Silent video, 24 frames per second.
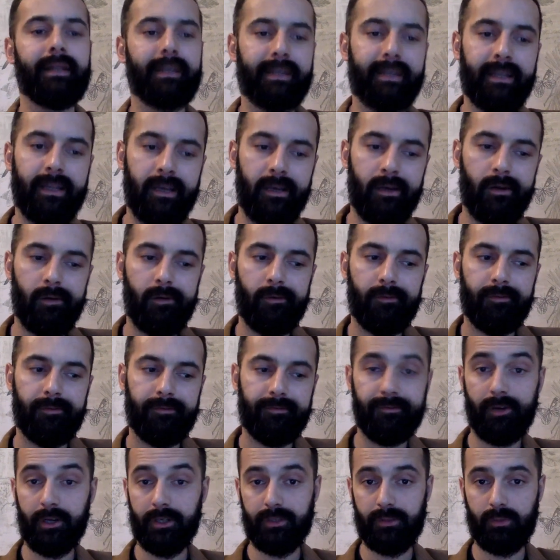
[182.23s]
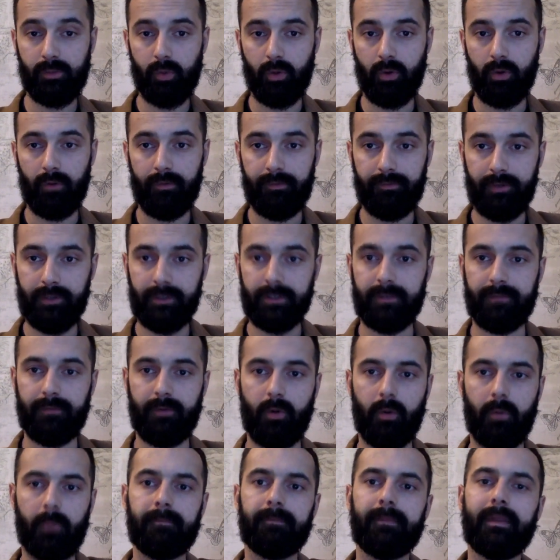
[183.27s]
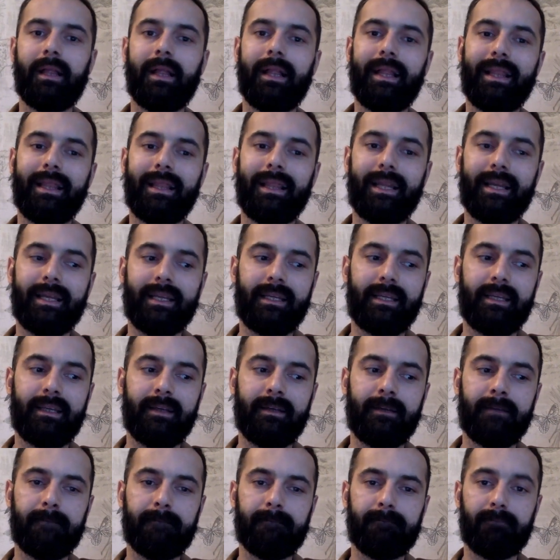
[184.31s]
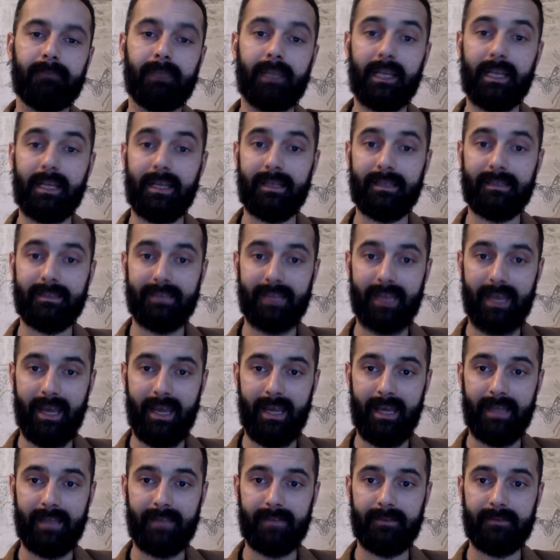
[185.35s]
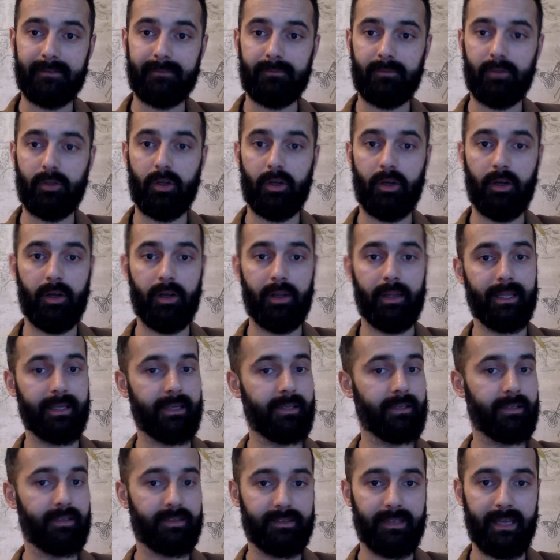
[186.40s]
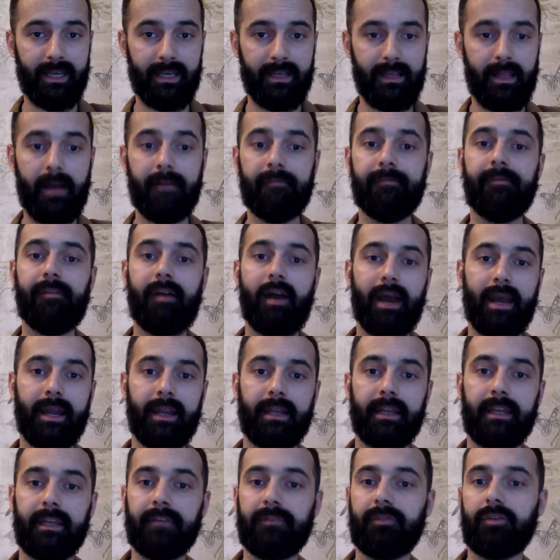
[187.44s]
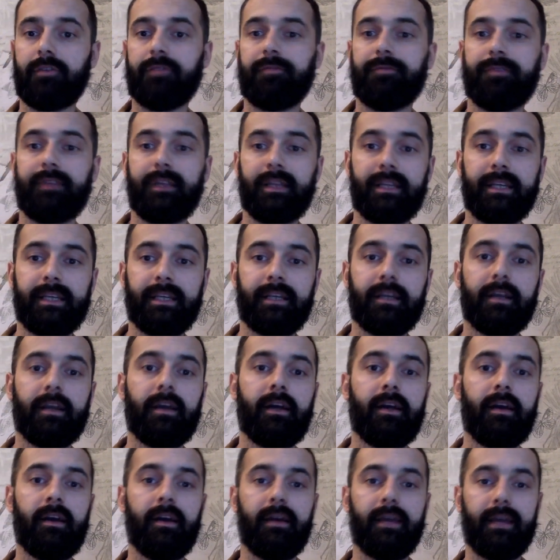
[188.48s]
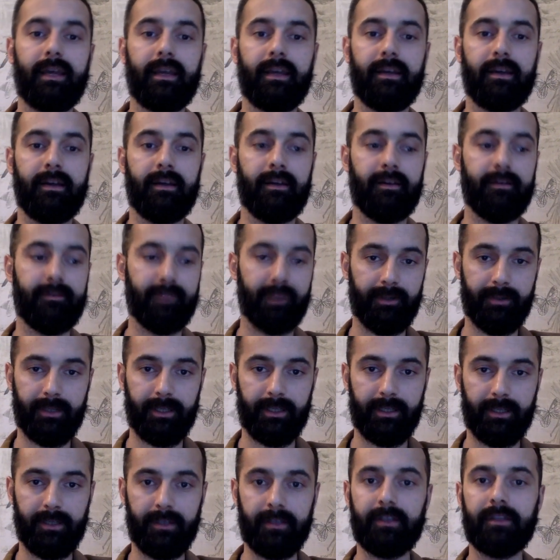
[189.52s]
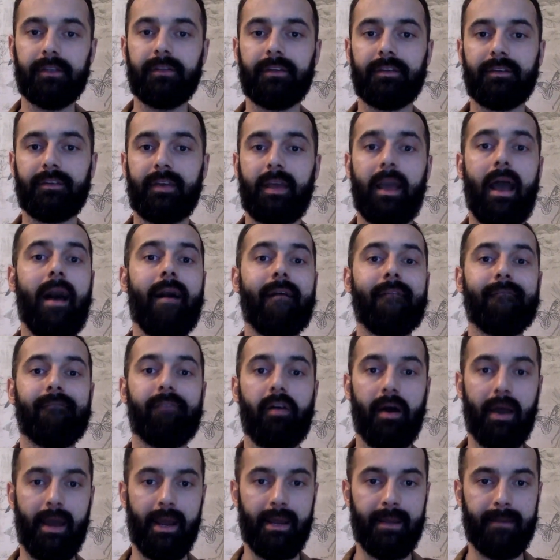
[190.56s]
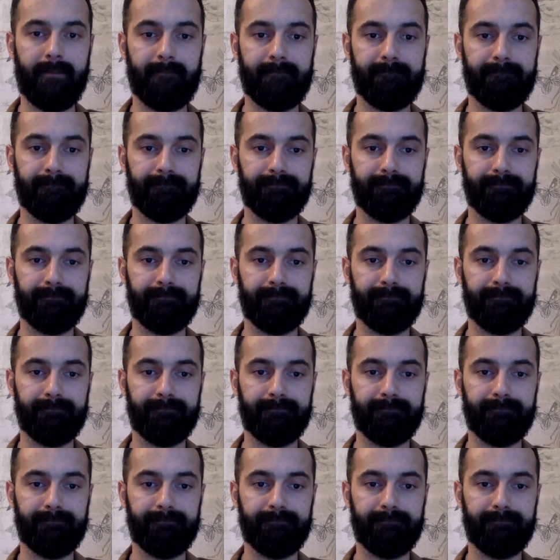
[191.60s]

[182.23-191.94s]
Now, first of all, like I said, like you can say, I'm fine. If you're feeling very good, you can say, I'm fine.